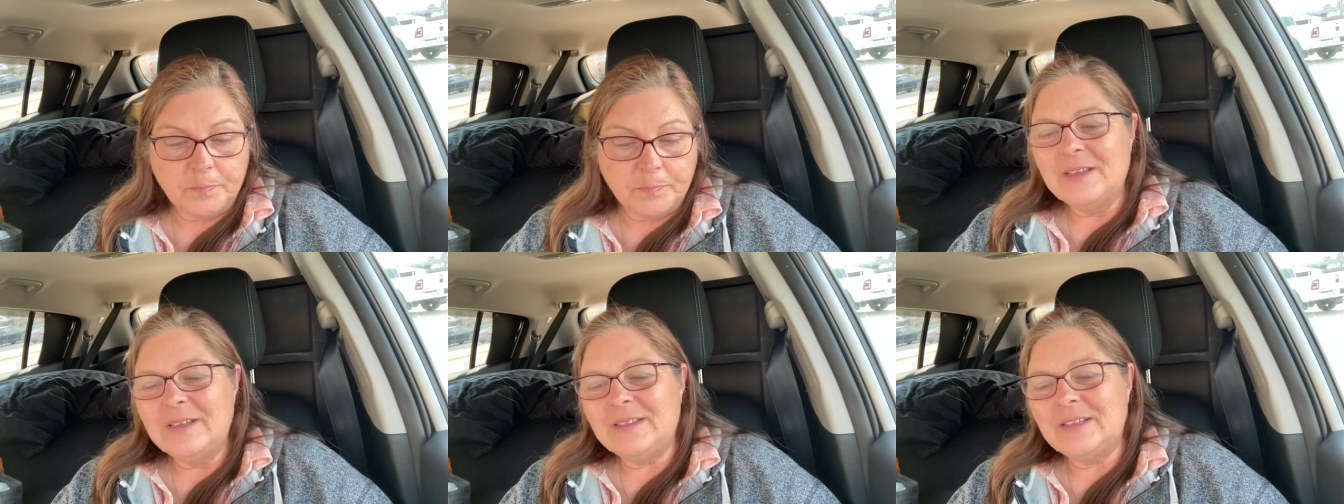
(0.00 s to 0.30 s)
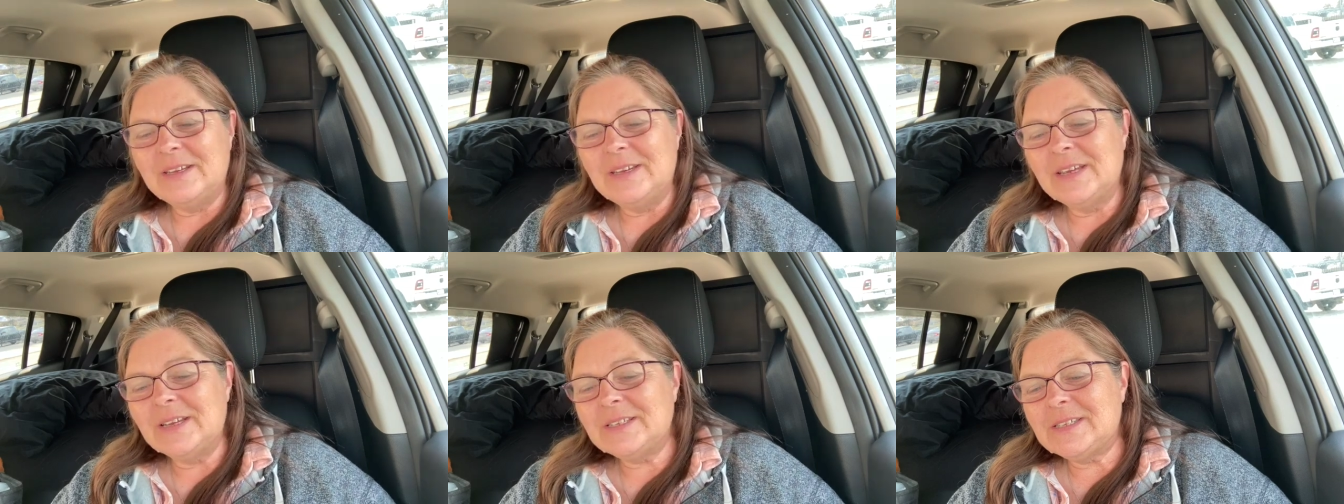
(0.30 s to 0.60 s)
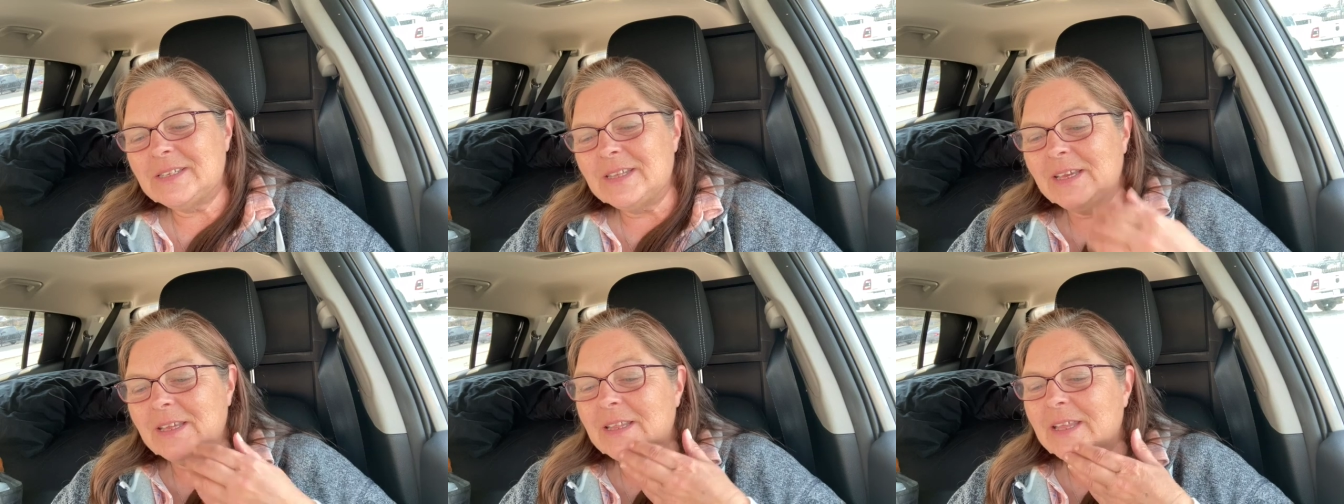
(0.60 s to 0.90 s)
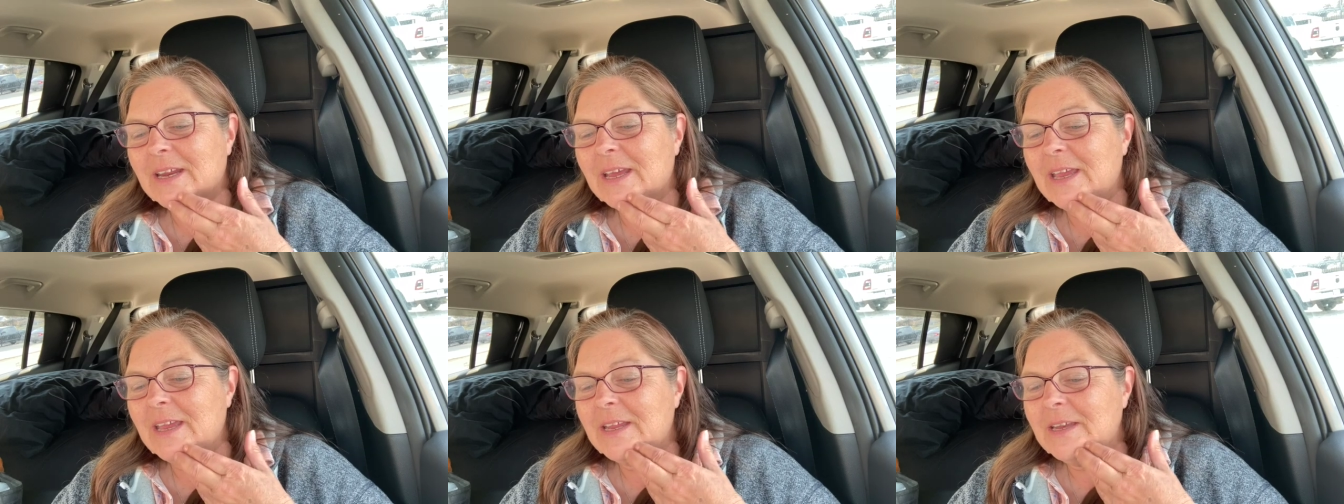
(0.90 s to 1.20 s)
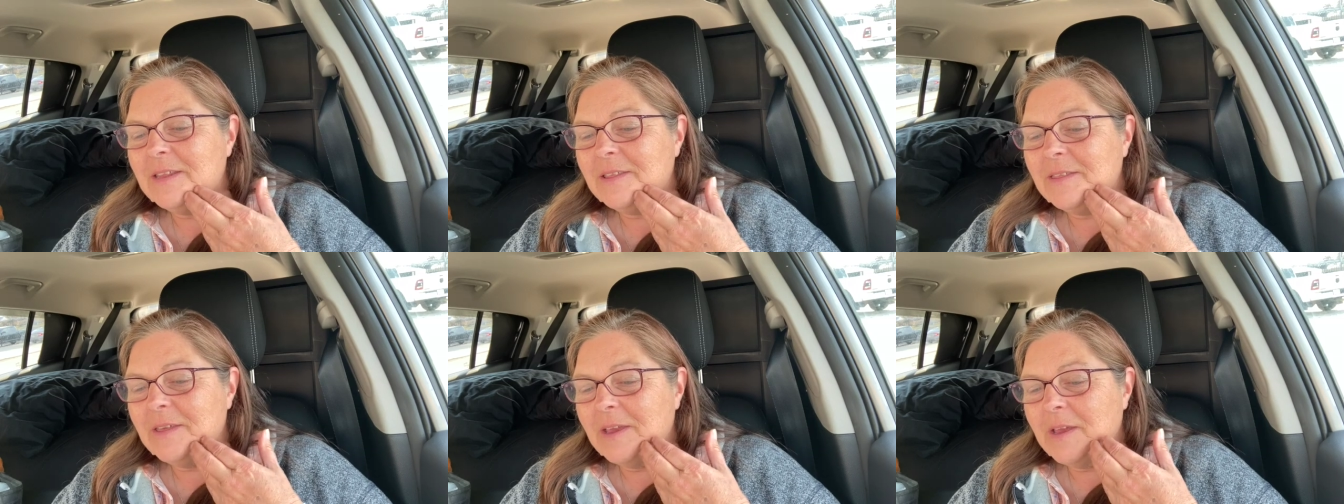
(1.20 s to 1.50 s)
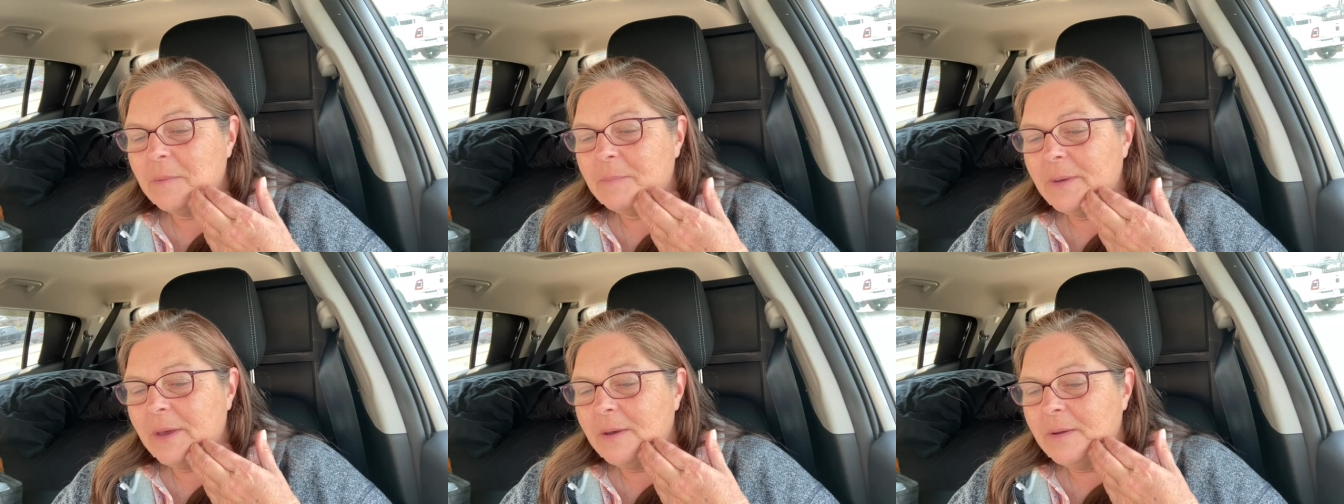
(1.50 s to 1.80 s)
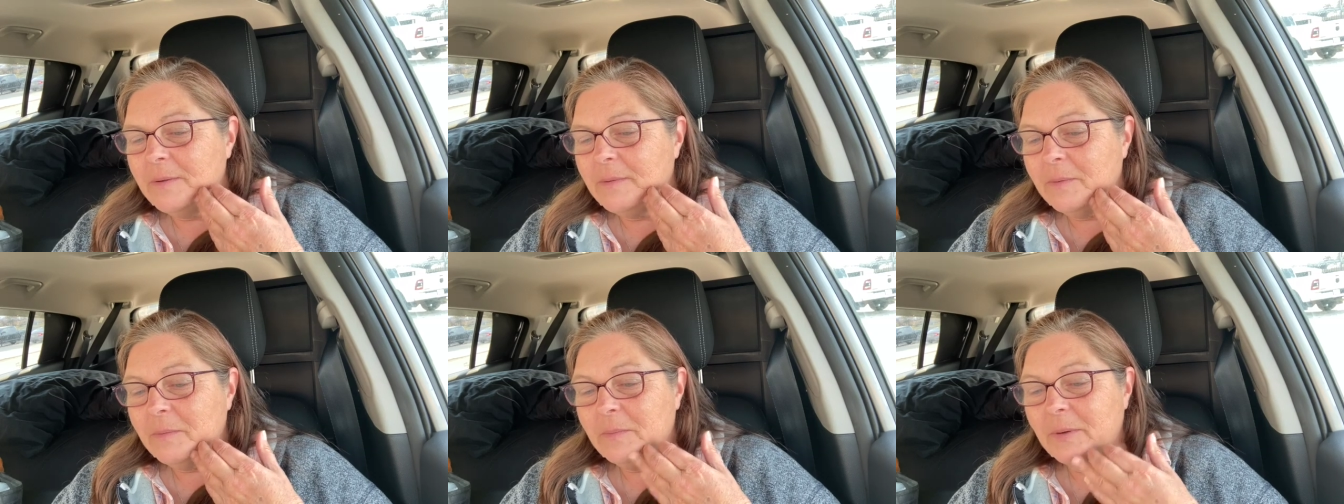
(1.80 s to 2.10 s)
the next thing that I had to think
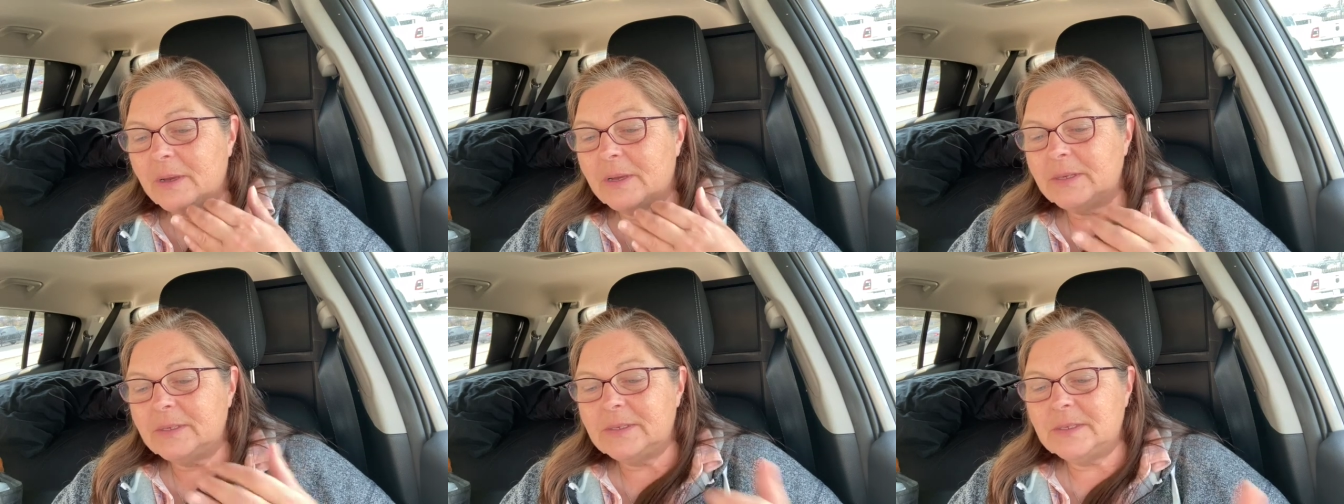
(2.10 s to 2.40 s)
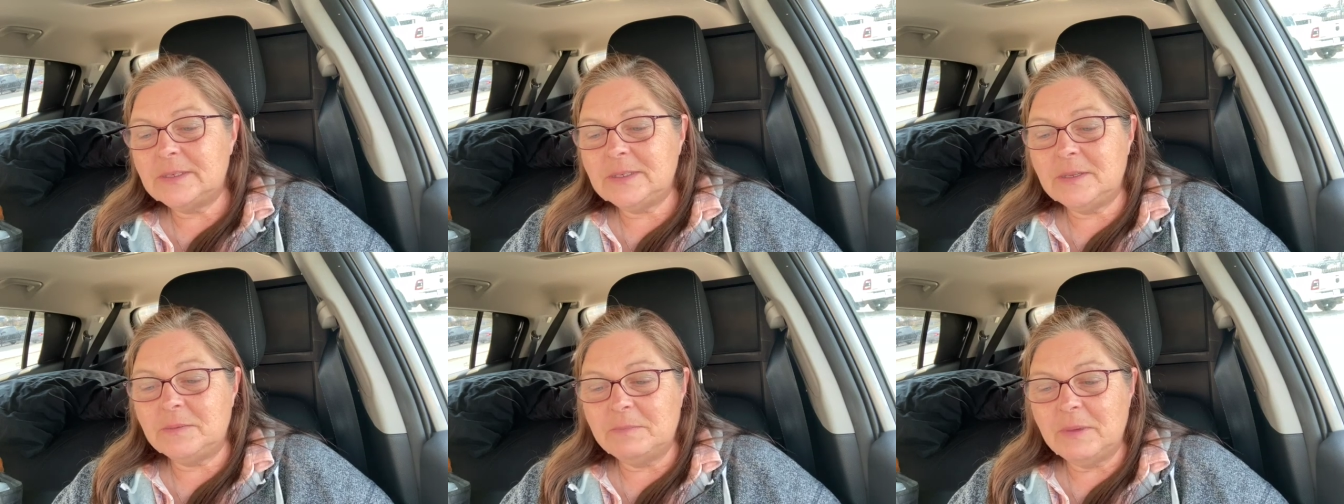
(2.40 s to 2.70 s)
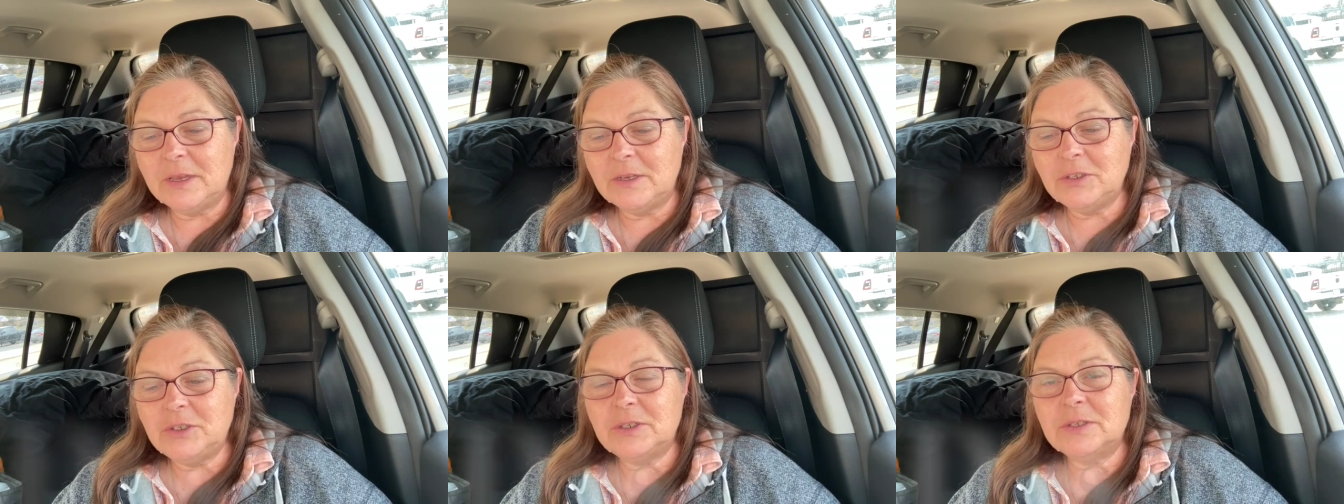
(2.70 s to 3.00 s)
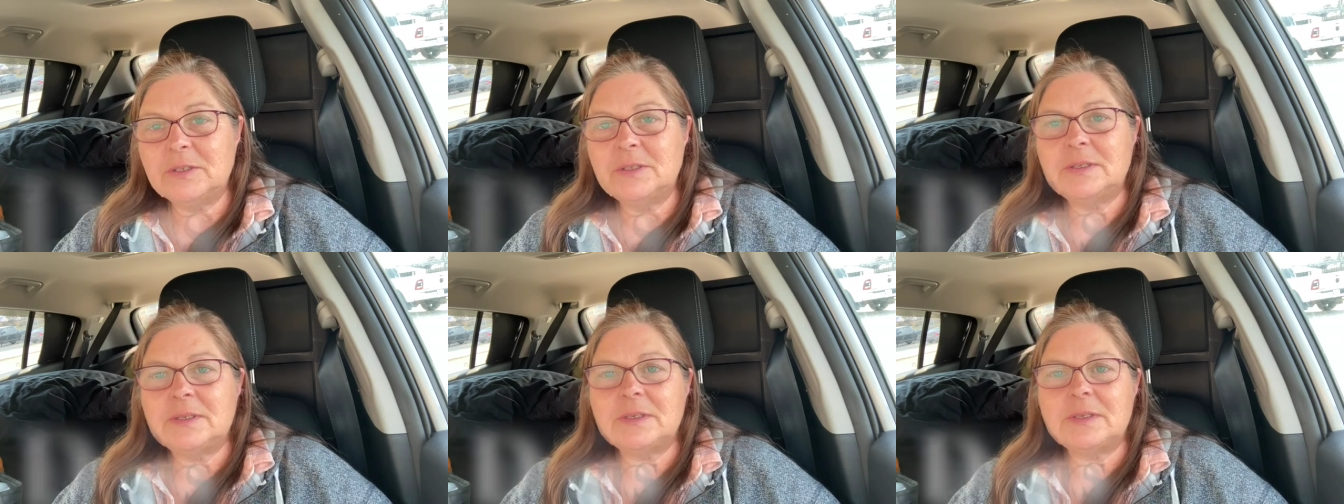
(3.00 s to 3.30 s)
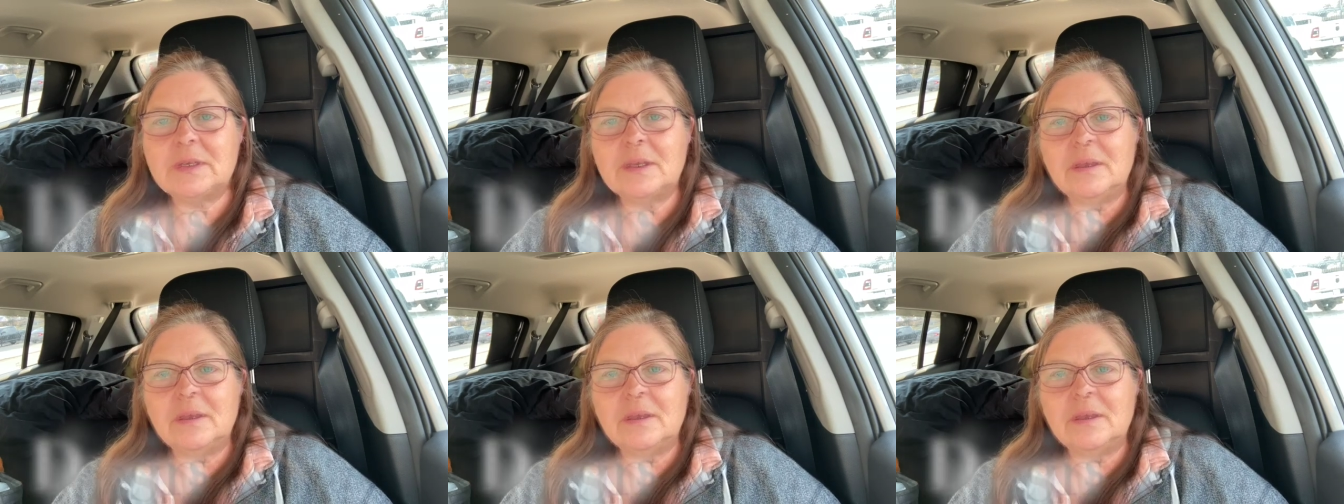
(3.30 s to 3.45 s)
about was dimensions.